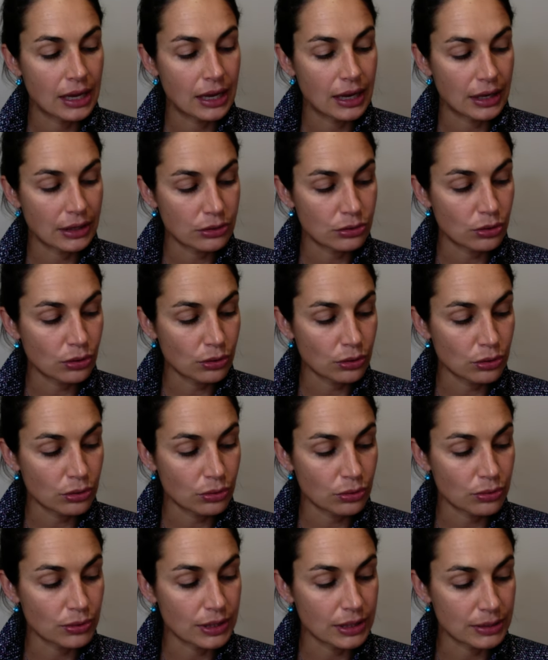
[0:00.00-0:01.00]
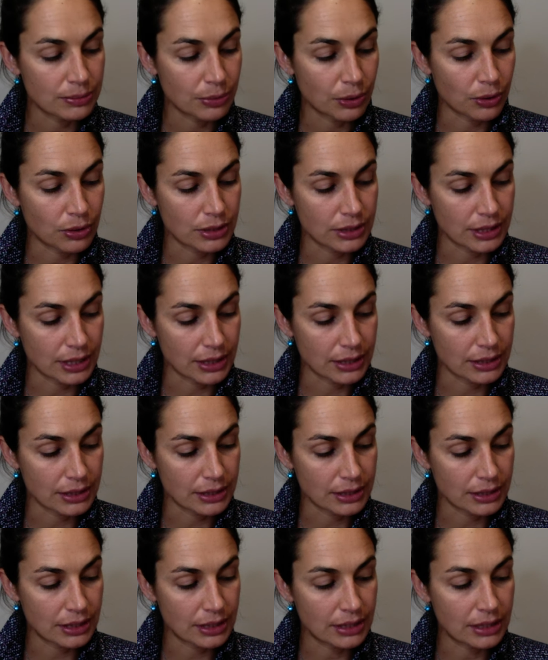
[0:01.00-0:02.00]
had gone through this
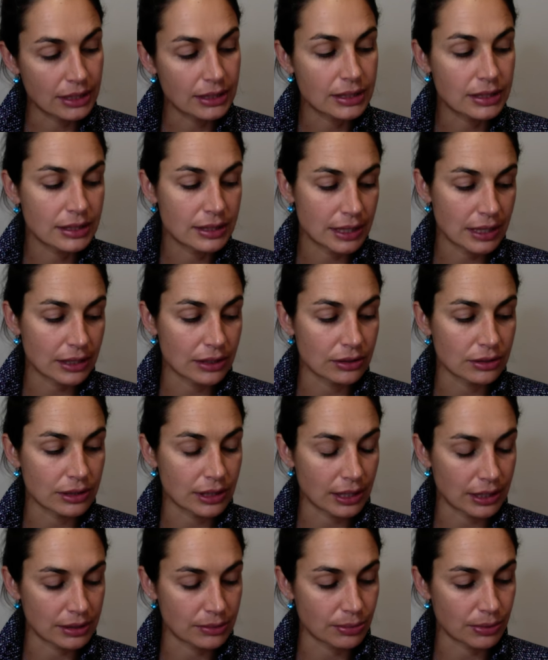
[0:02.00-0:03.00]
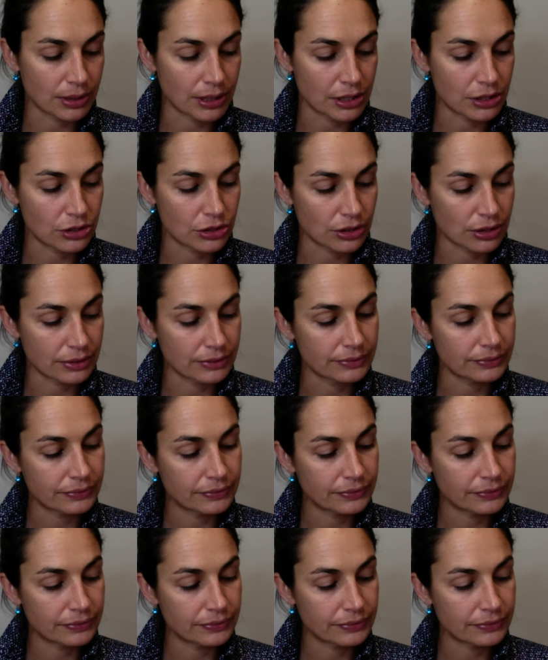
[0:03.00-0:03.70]
process in its second explanation,